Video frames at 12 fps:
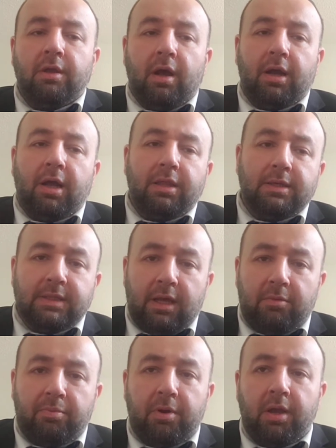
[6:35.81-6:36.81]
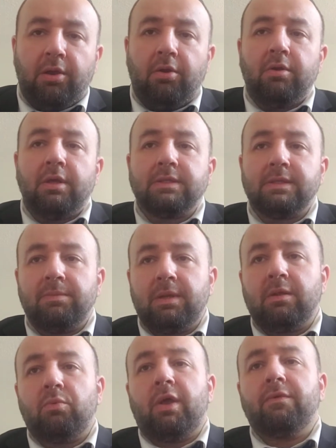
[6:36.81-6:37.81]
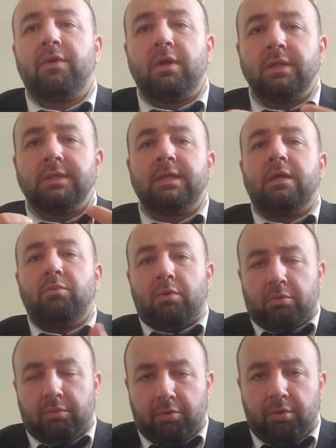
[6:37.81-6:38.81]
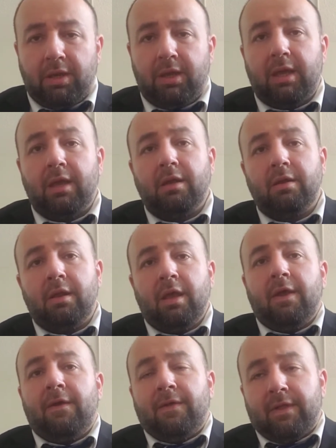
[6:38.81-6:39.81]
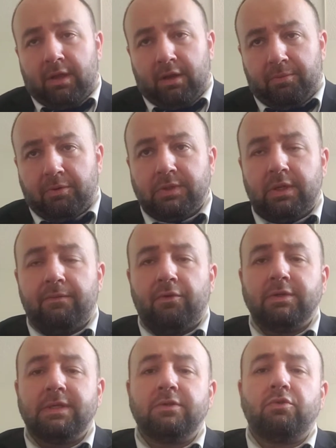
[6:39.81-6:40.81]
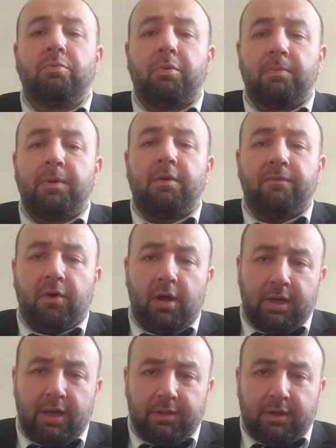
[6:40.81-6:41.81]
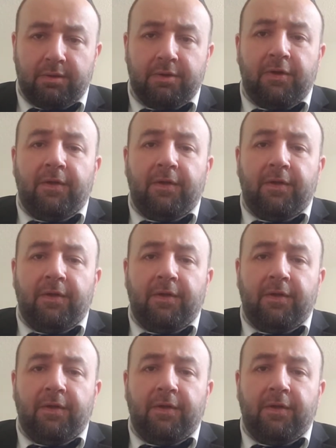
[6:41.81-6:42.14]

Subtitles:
Haggadah is not a prayer. It's something that we have to understand when we're reading, and a person, of course, has to prepare for Haggadah.